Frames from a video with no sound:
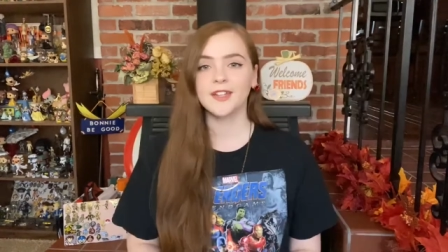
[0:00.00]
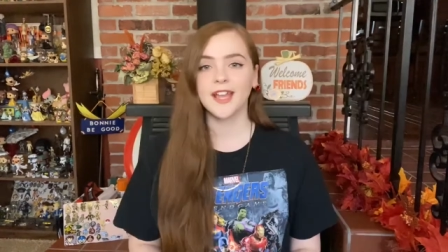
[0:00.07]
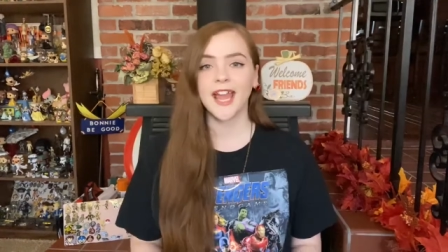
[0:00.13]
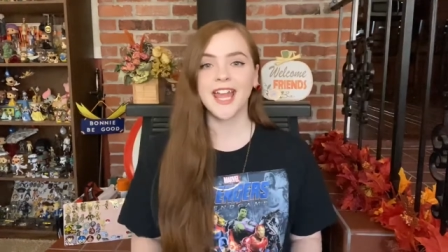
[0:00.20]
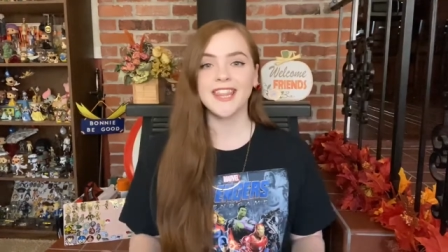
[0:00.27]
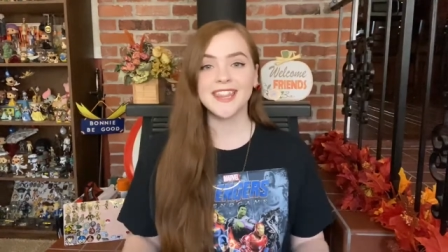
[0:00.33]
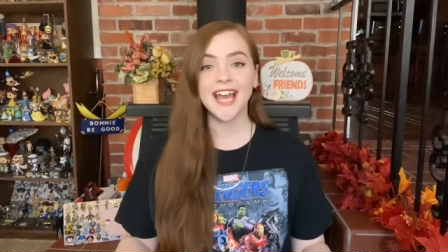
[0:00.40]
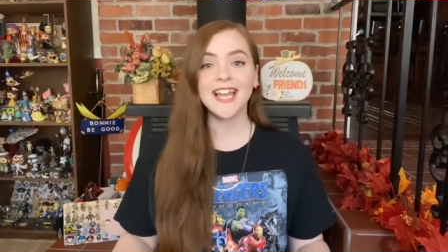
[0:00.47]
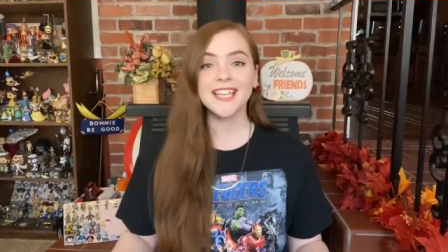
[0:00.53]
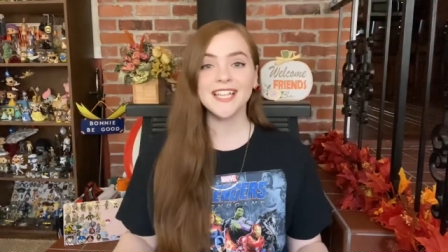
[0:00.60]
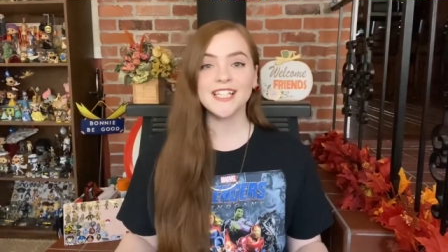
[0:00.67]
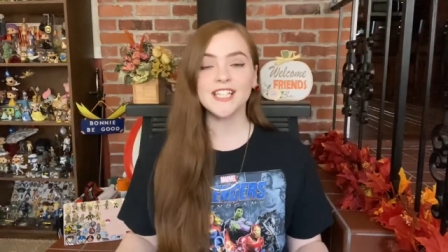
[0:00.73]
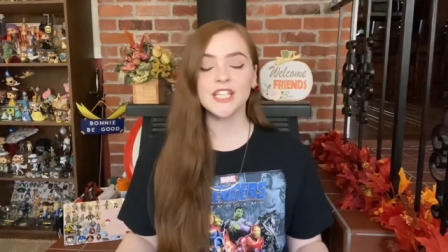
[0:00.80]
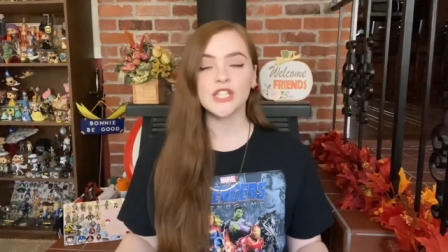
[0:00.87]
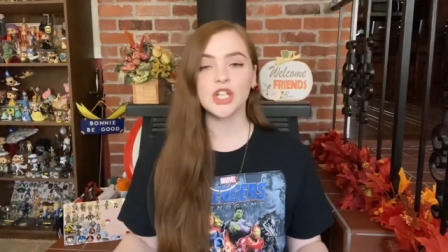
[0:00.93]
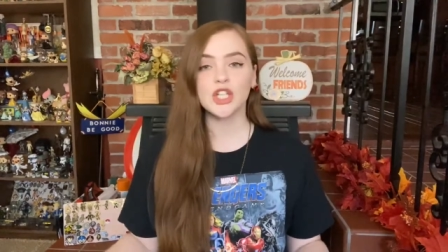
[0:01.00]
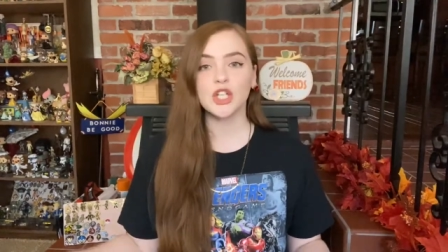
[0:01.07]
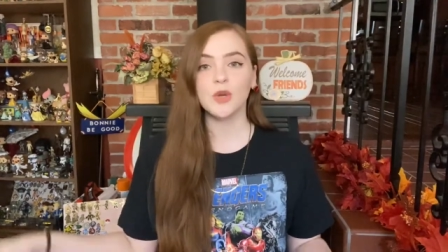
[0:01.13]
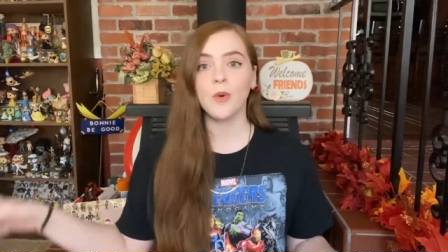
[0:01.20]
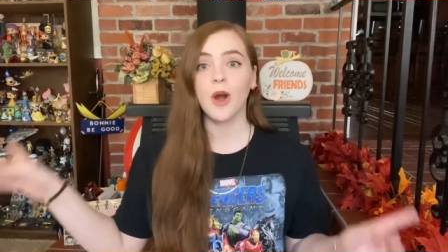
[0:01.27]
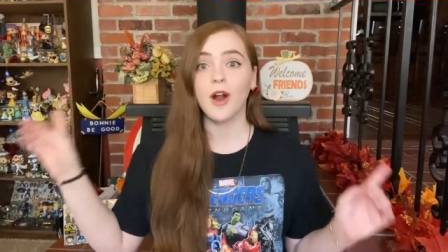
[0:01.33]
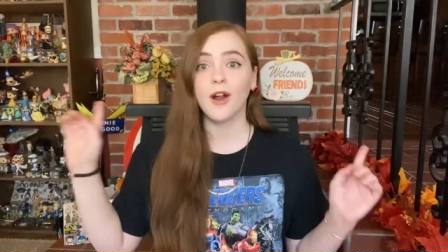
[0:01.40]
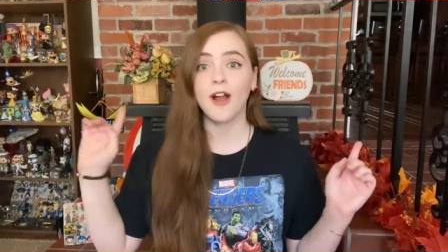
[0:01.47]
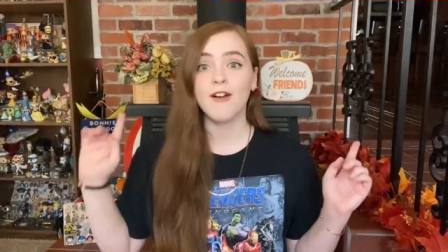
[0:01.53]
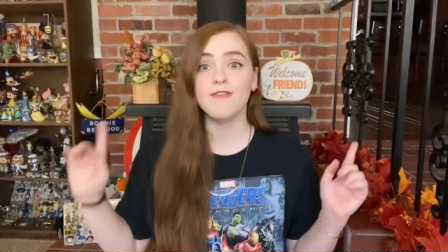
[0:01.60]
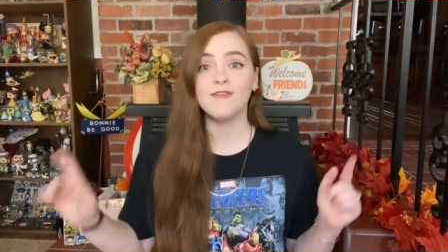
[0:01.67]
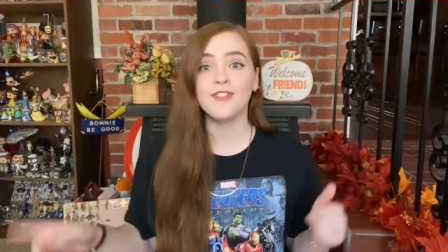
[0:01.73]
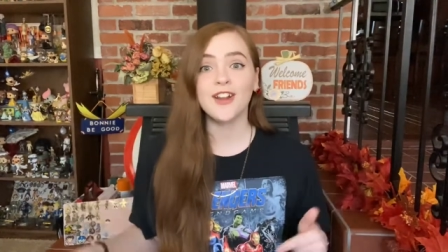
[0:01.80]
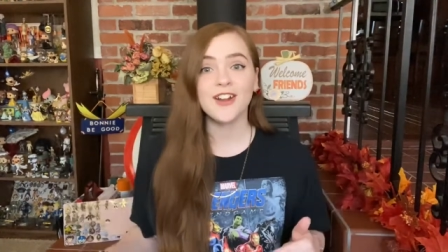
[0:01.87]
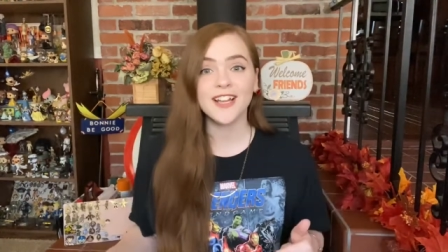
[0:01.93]
And that leads us to our
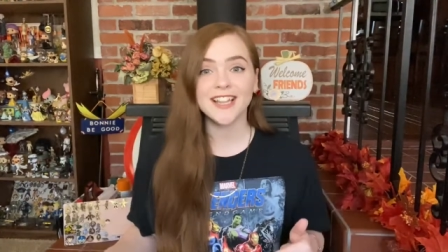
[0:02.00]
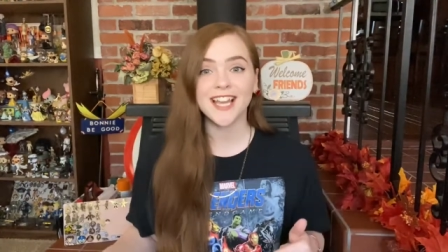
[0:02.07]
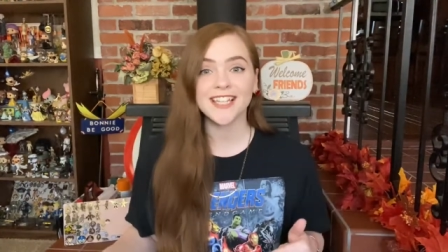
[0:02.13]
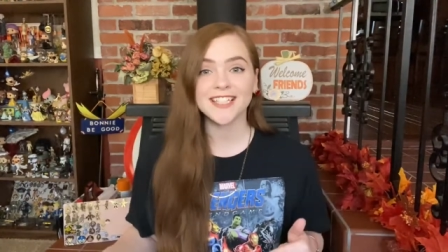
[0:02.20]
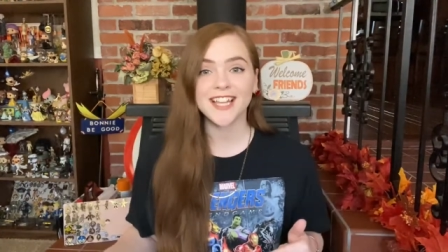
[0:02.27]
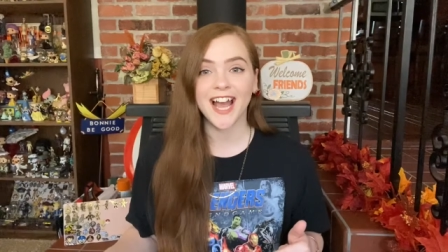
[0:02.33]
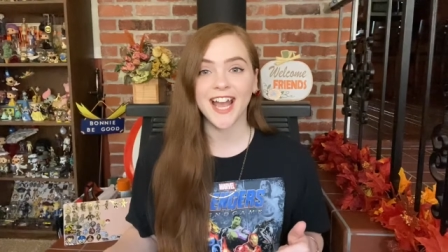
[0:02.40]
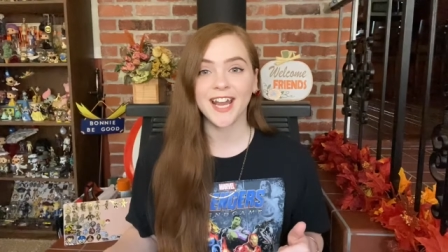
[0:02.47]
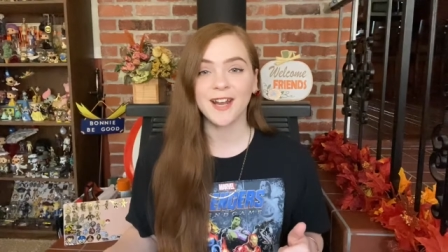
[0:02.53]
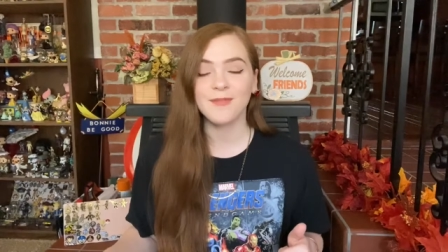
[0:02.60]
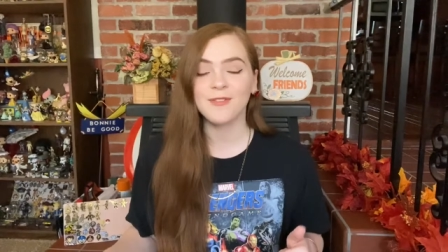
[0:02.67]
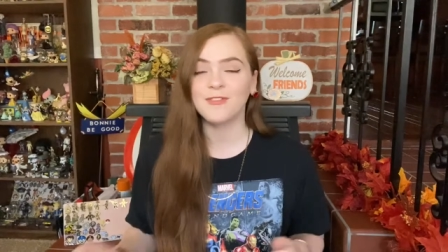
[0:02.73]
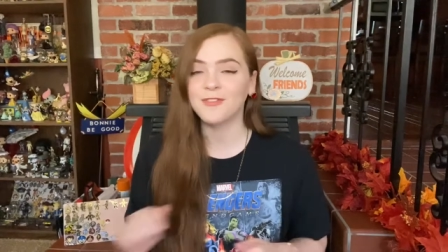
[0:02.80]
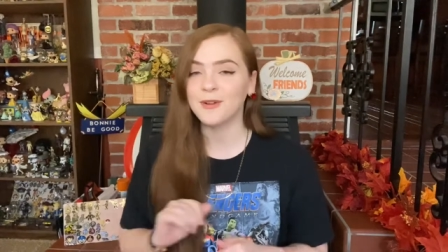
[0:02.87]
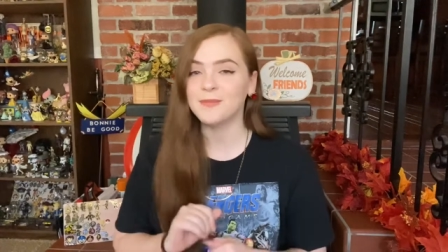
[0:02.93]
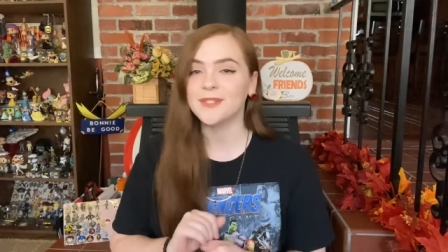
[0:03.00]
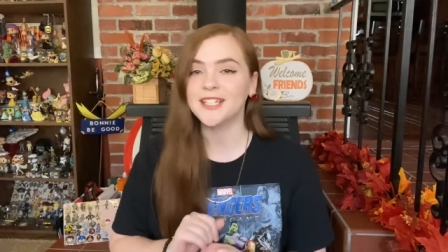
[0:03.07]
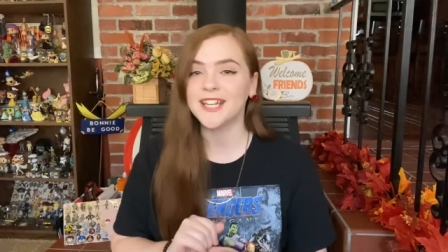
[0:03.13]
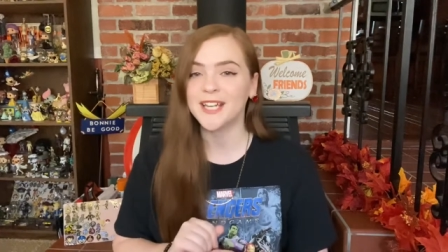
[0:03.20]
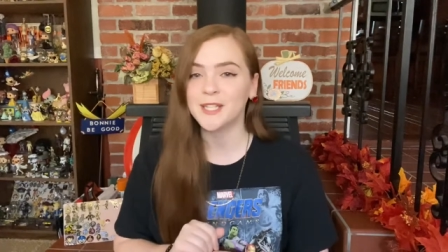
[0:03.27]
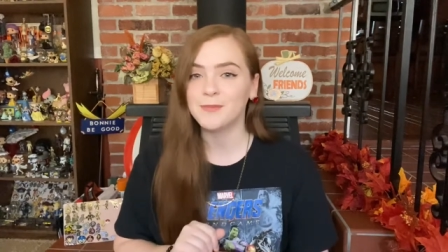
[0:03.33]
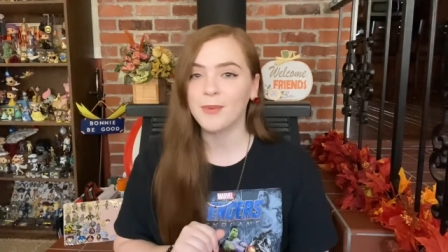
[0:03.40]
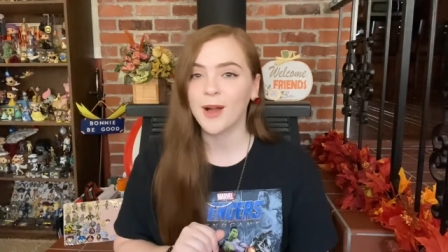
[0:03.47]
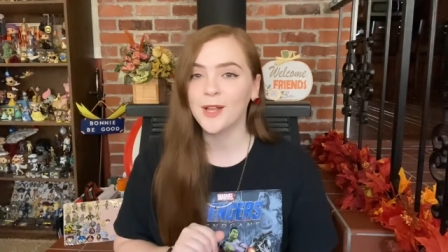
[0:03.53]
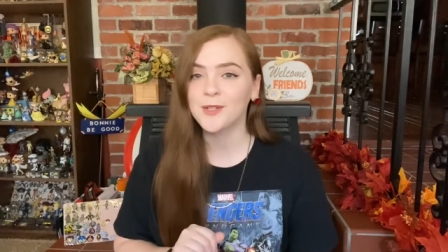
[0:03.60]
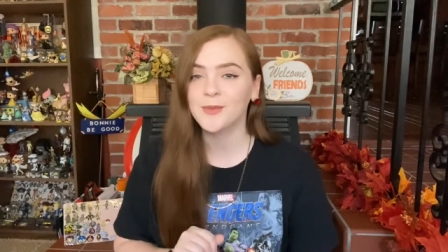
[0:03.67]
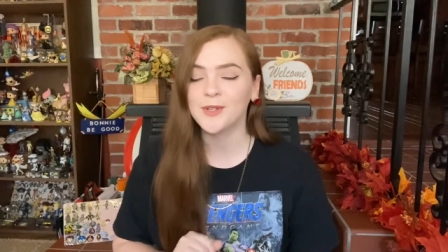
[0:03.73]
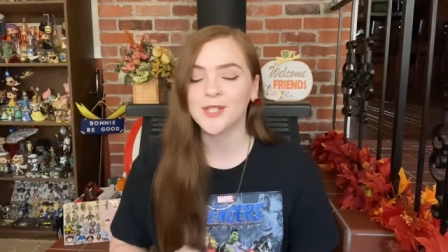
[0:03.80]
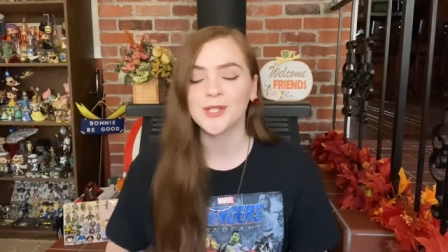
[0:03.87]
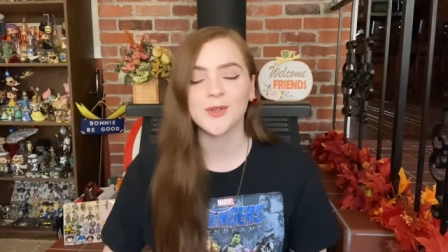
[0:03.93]
very last item from today's box,
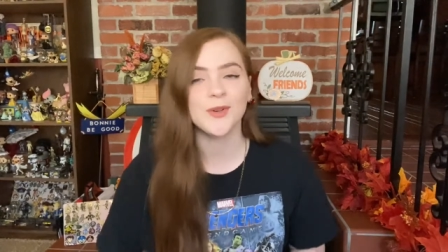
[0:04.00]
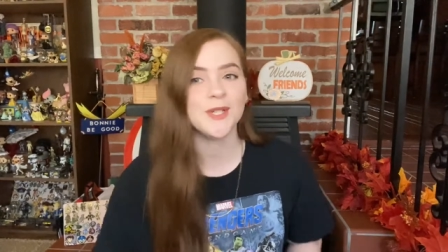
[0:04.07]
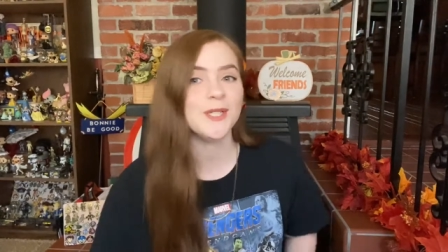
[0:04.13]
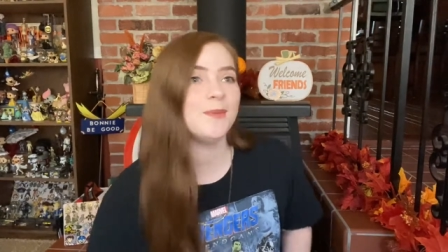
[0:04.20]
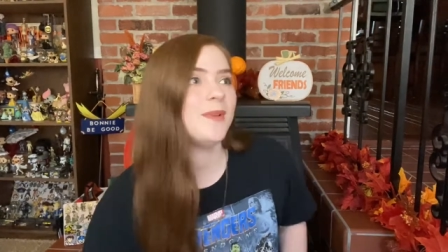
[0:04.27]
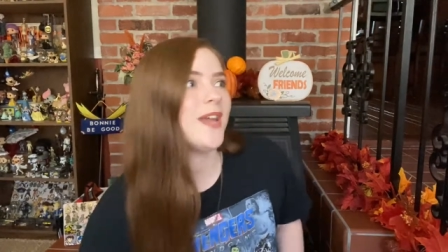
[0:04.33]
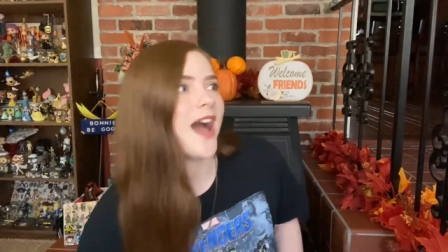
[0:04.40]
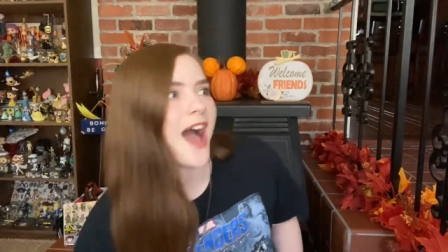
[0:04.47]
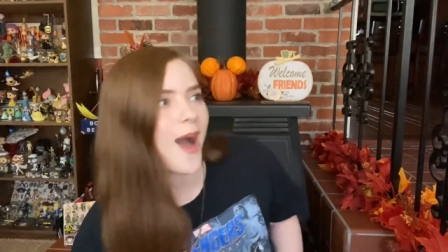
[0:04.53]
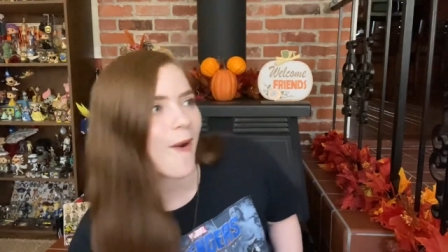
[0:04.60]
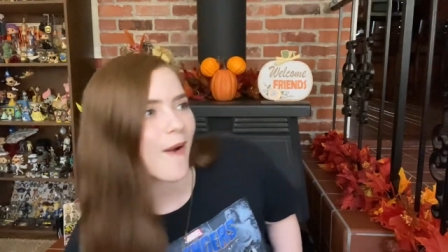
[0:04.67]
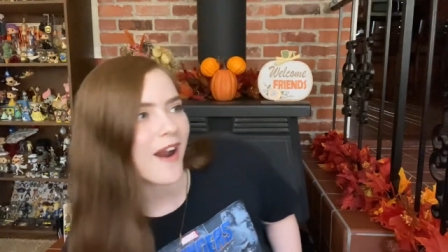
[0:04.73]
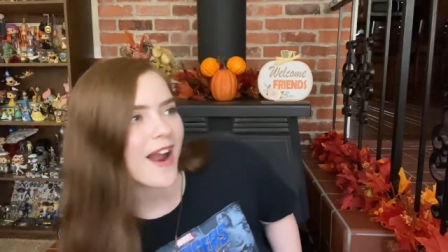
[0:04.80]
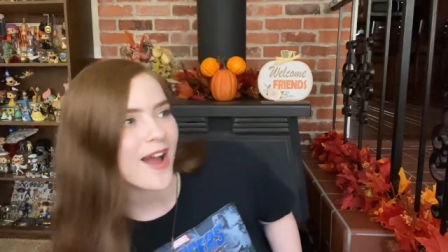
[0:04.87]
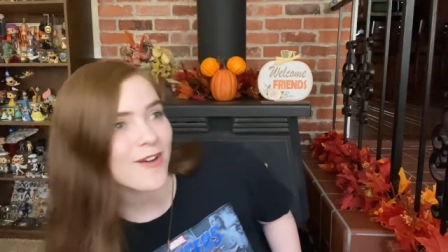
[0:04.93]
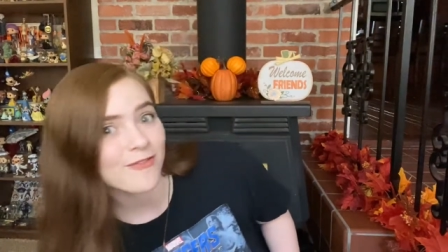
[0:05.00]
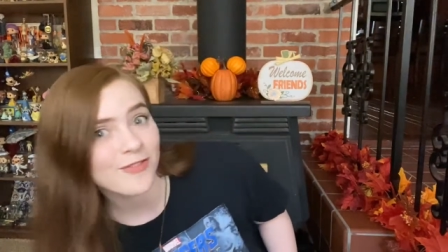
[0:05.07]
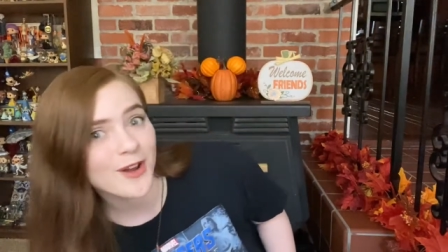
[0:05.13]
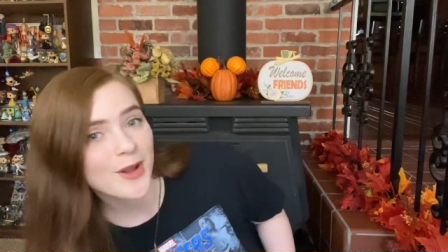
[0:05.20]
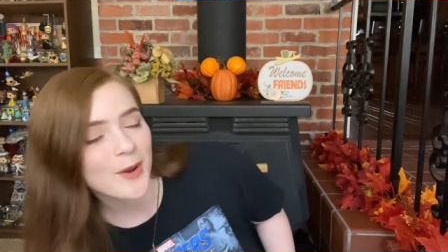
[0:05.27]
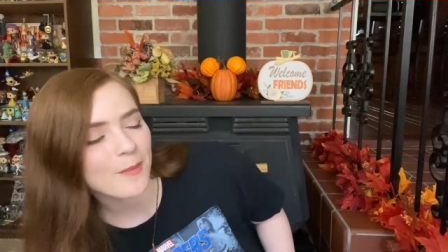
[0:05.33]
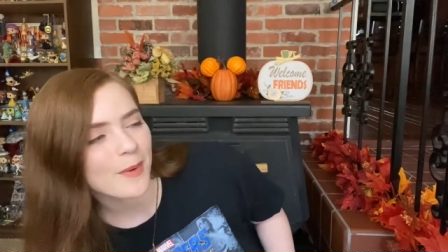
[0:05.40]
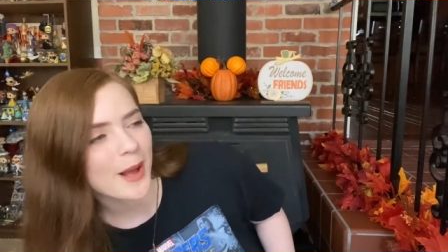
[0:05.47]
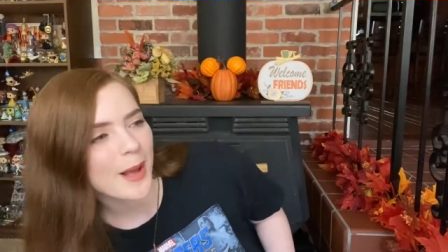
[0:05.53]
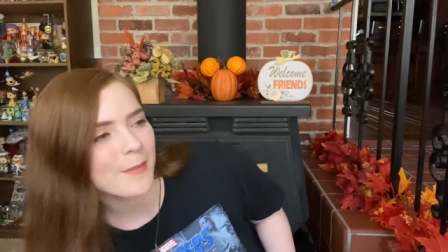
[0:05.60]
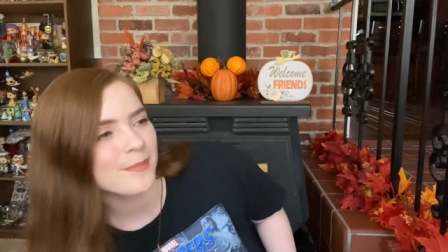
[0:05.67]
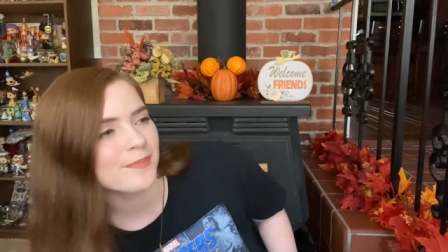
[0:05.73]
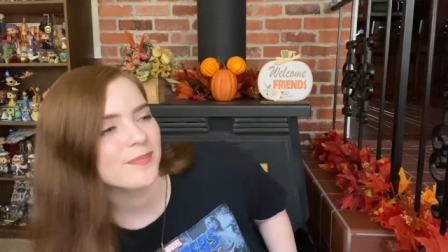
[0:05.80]
which is going to be our Funko Pop.